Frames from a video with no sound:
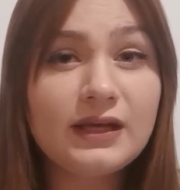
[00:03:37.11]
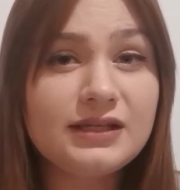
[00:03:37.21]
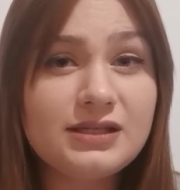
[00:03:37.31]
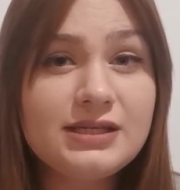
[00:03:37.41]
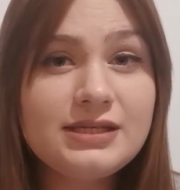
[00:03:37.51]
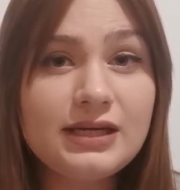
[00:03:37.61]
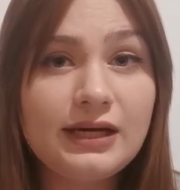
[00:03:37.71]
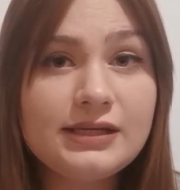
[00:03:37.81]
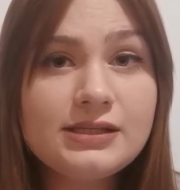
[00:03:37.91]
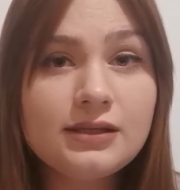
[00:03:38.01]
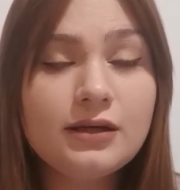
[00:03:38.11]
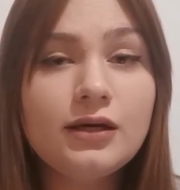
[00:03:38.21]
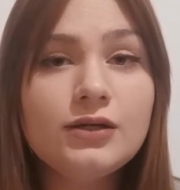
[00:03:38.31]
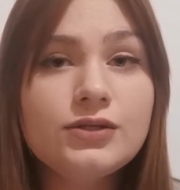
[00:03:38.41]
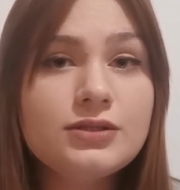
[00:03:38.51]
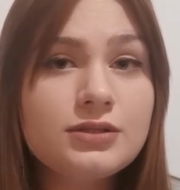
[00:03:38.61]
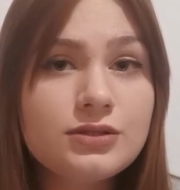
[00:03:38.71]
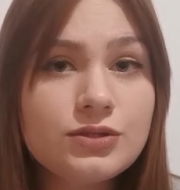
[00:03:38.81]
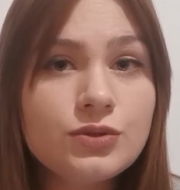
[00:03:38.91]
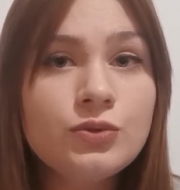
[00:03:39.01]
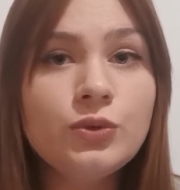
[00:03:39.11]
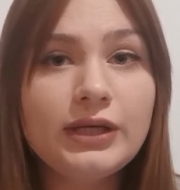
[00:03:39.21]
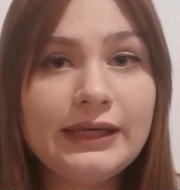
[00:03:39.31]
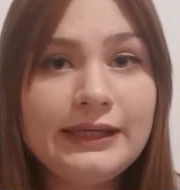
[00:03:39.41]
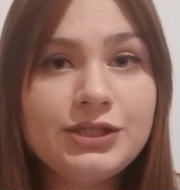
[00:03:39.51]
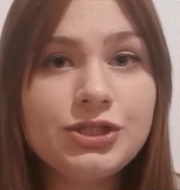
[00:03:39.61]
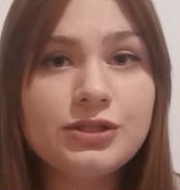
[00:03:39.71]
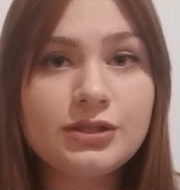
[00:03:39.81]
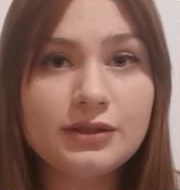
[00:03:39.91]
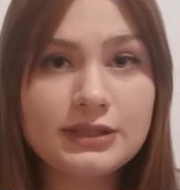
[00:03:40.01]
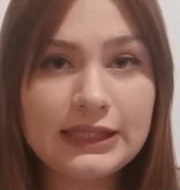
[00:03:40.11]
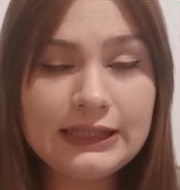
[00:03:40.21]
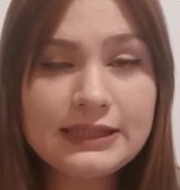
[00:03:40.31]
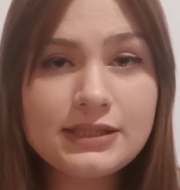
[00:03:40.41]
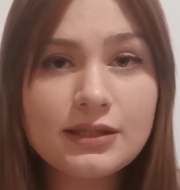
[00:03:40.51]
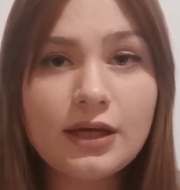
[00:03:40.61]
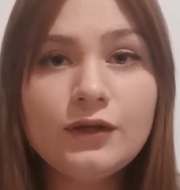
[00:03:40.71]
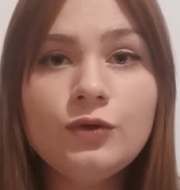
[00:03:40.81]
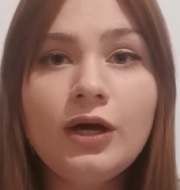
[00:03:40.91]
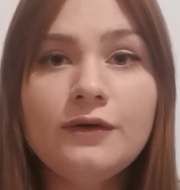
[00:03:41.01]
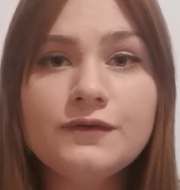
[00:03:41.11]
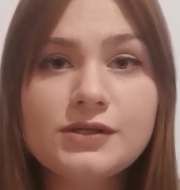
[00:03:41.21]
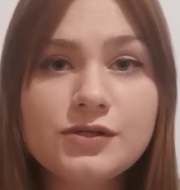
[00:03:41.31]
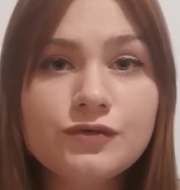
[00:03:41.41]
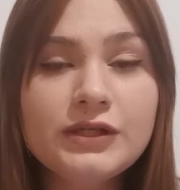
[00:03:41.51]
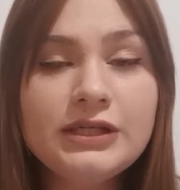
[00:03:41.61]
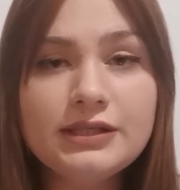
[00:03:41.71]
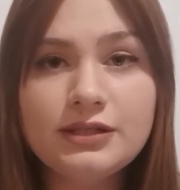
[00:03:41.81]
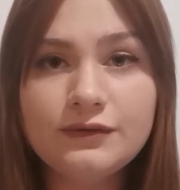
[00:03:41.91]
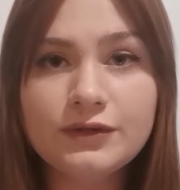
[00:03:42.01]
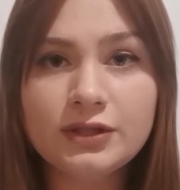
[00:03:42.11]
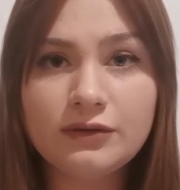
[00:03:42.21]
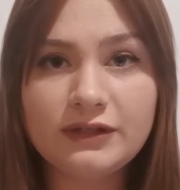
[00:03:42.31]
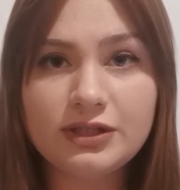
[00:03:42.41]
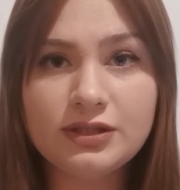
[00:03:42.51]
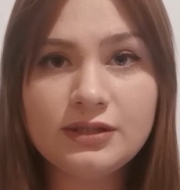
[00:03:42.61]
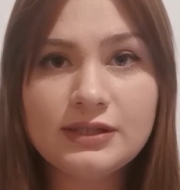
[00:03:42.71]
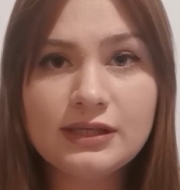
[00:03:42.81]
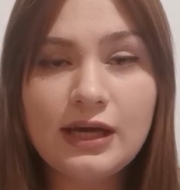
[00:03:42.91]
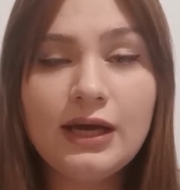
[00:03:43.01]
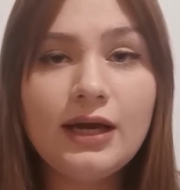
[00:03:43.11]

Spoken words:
At this task, to each text you have 3 different questions,